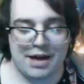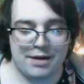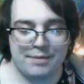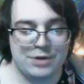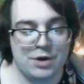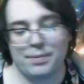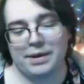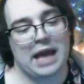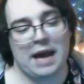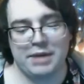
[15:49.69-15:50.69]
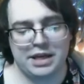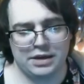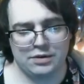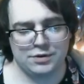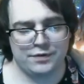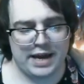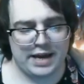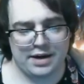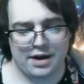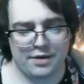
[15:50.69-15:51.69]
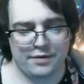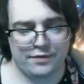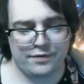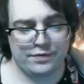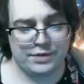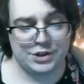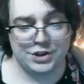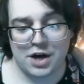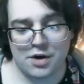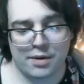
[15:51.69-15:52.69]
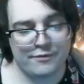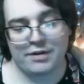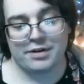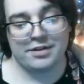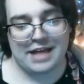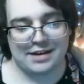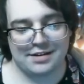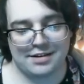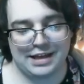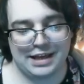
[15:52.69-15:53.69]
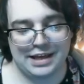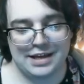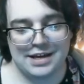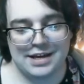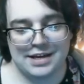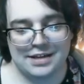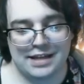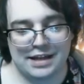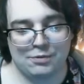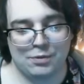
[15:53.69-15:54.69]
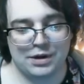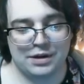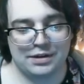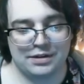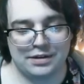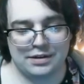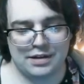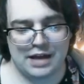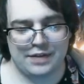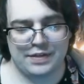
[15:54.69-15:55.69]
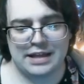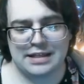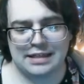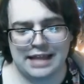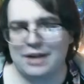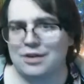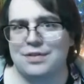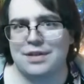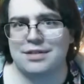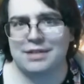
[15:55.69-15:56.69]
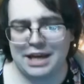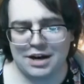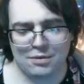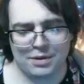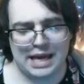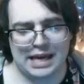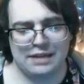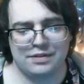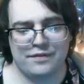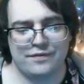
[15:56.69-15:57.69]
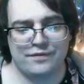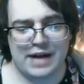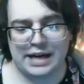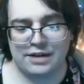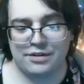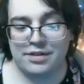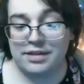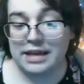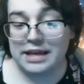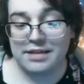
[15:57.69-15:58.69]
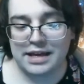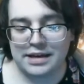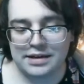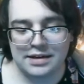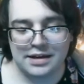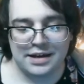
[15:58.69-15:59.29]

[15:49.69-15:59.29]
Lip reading: No, but yeah, I'm a huge fan of the show. I'm very sad to see that I think it's later this year, we're getting the final season.